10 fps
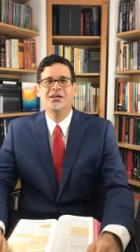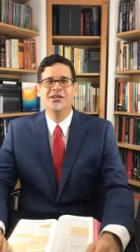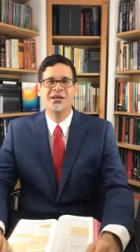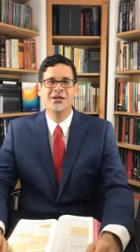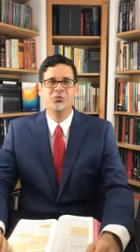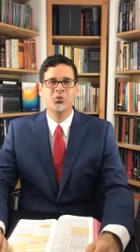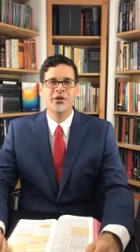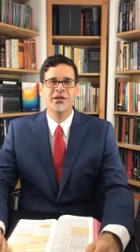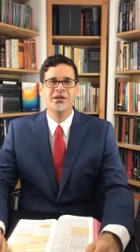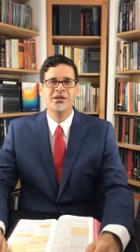then
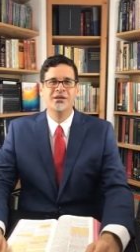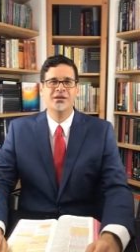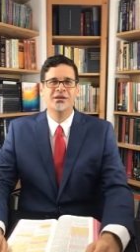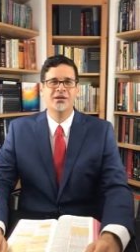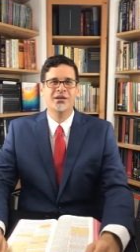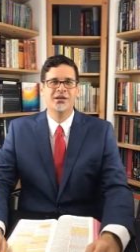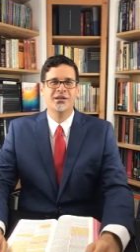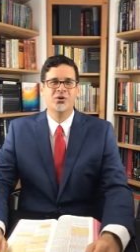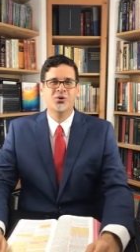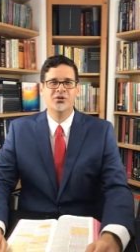we can
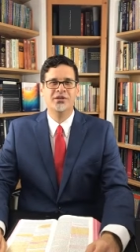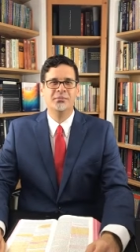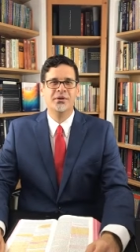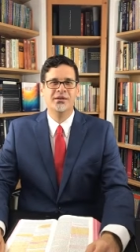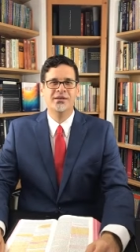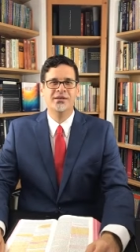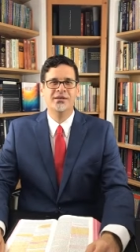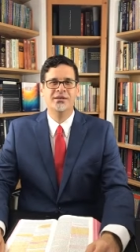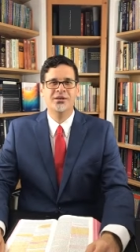ultimately